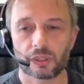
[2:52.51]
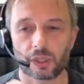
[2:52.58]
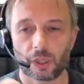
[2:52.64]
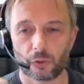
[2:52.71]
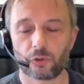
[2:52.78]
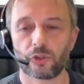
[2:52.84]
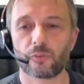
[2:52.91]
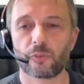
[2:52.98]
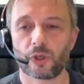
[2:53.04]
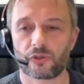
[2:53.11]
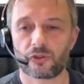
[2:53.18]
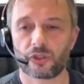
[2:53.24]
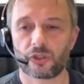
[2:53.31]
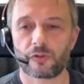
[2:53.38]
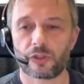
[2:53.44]
go to the
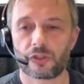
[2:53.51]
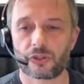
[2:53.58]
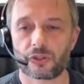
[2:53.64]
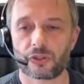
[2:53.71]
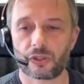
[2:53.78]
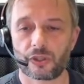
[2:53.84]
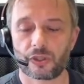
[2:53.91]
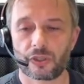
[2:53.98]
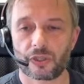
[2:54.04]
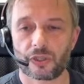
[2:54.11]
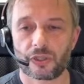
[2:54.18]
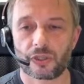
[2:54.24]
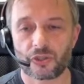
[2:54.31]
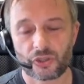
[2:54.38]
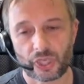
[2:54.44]
post office,
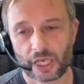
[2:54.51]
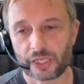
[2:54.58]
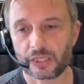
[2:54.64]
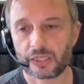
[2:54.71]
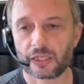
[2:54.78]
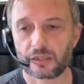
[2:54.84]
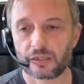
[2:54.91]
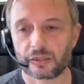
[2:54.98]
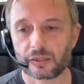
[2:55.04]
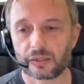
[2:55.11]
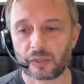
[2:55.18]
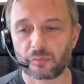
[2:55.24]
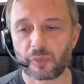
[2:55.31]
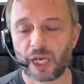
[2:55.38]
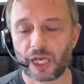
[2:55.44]
sign that
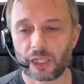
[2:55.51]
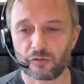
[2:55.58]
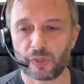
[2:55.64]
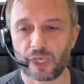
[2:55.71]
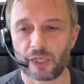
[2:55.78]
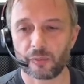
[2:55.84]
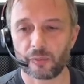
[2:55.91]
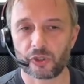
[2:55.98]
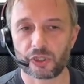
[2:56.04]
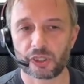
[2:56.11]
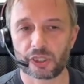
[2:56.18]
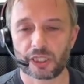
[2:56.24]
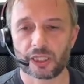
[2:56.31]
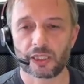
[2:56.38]
pile of paper,